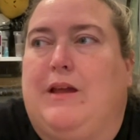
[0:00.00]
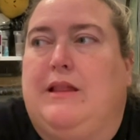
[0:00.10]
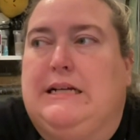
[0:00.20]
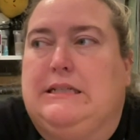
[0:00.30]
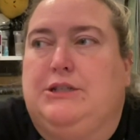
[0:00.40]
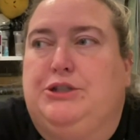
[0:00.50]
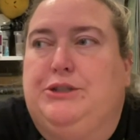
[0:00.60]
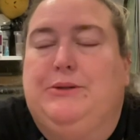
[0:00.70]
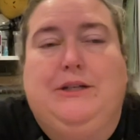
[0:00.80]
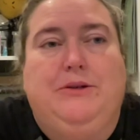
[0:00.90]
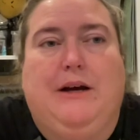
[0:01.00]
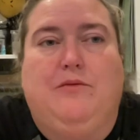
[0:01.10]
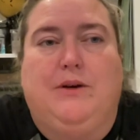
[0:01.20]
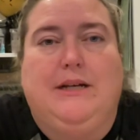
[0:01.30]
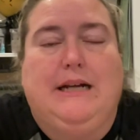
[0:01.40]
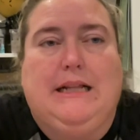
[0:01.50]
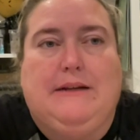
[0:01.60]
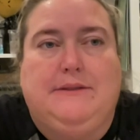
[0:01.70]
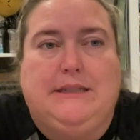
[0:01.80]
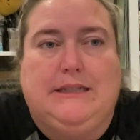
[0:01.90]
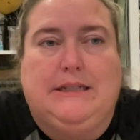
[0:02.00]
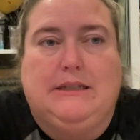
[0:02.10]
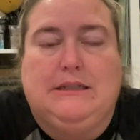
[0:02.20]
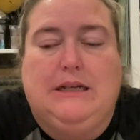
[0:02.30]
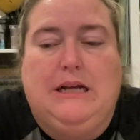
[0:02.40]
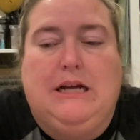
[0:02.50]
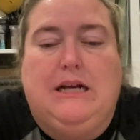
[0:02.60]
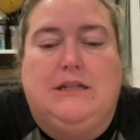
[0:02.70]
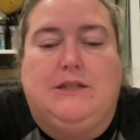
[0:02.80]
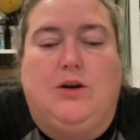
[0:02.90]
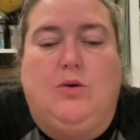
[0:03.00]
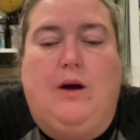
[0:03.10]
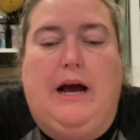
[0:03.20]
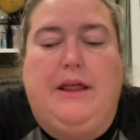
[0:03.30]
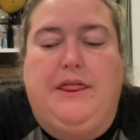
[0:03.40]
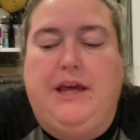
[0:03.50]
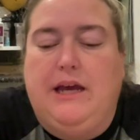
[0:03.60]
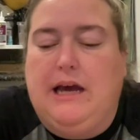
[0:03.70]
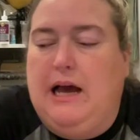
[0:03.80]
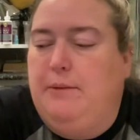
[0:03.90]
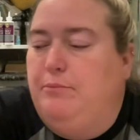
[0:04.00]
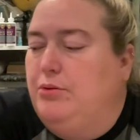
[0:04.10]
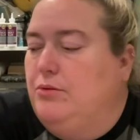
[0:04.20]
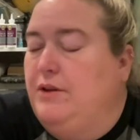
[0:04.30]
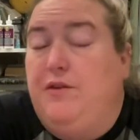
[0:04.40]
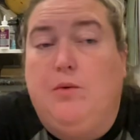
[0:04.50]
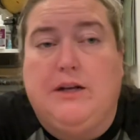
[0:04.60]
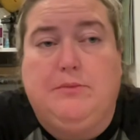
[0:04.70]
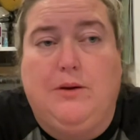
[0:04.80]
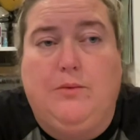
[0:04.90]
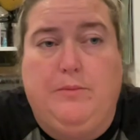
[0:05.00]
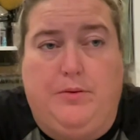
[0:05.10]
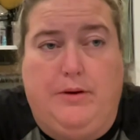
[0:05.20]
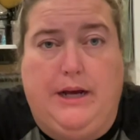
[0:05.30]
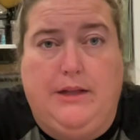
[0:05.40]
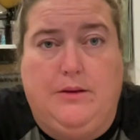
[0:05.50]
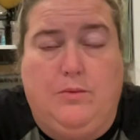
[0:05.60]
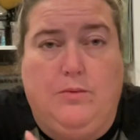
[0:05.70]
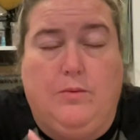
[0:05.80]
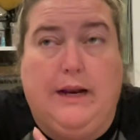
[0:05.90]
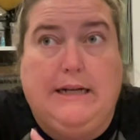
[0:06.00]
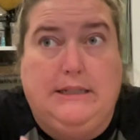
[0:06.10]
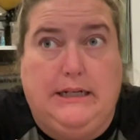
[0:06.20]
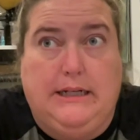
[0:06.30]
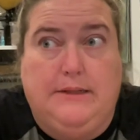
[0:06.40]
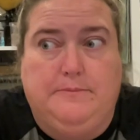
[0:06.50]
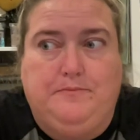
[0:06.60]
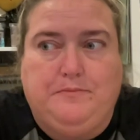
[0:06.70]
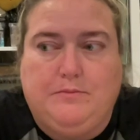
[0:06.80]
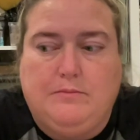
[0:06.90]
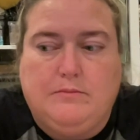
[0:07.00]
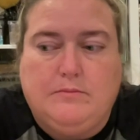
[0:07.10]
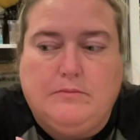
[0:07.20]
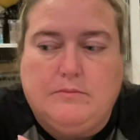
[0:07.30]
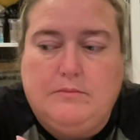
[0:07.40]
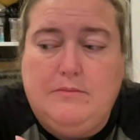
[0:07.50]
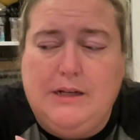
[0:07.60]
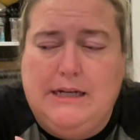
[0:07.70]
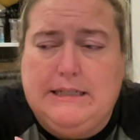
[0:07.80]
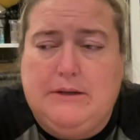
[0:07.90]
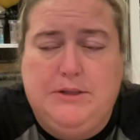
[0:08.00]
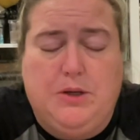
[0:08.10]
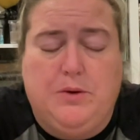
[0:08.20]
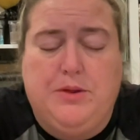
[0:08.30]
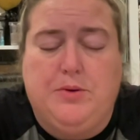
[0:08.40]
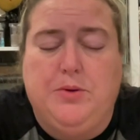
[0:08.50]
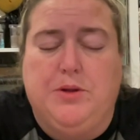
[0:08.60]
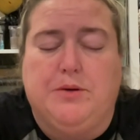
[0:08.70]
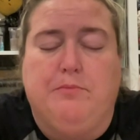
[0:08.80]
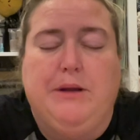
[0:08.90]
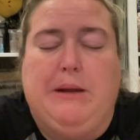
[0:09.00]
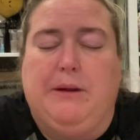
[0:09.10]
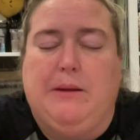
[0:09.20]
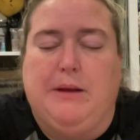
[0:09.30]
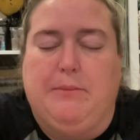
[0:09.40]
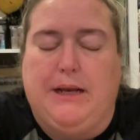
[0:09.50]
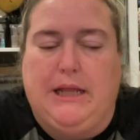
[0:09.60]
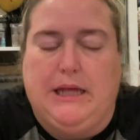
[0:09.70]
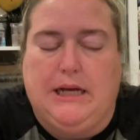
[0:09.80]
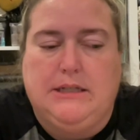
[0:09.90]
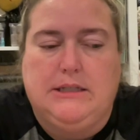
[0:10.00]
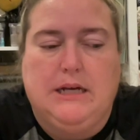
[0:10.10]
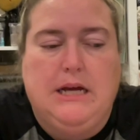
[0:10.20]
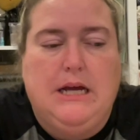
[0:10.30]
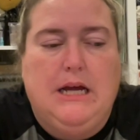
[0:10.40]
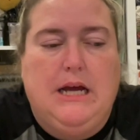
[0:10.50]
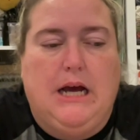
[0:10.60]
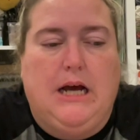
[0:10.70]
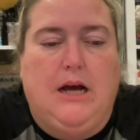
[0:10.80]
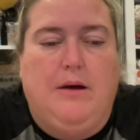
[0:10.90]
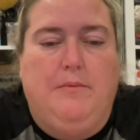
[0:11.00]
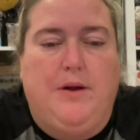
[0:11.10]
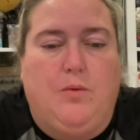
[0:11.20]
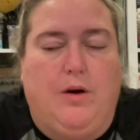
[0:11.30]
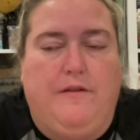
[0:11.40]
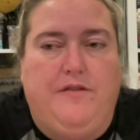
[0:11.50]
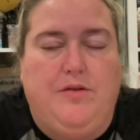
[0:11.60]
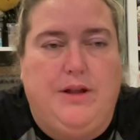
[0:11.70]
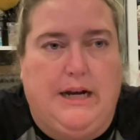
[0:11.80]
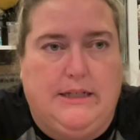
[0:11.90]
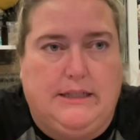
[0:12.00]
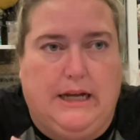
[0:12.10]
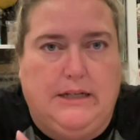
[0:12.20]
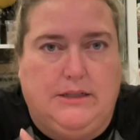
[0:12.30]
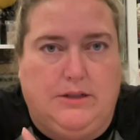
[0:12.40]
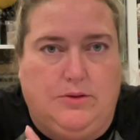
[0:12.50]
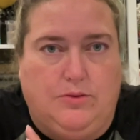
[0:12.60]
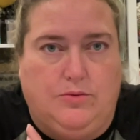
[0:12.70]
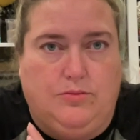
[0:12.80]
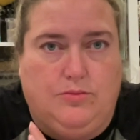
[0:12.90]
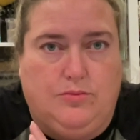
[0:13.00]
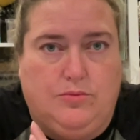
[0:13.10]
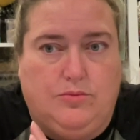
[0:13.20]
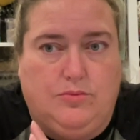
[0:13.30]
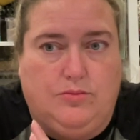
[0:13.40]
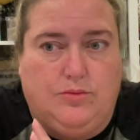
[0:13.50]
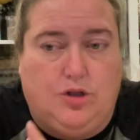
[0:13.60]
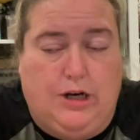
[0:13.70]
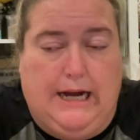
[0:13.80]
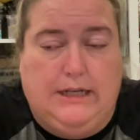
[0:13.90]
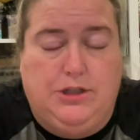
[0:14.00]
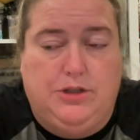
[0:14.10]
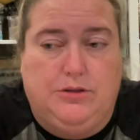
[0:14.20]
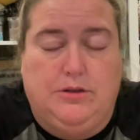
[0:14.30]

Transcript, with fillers: That's not true. I do have one and I left it in there. So I think I pulled, if you watch my whip parade, what I did as I was going through the many things, there were a few that I decided to trash.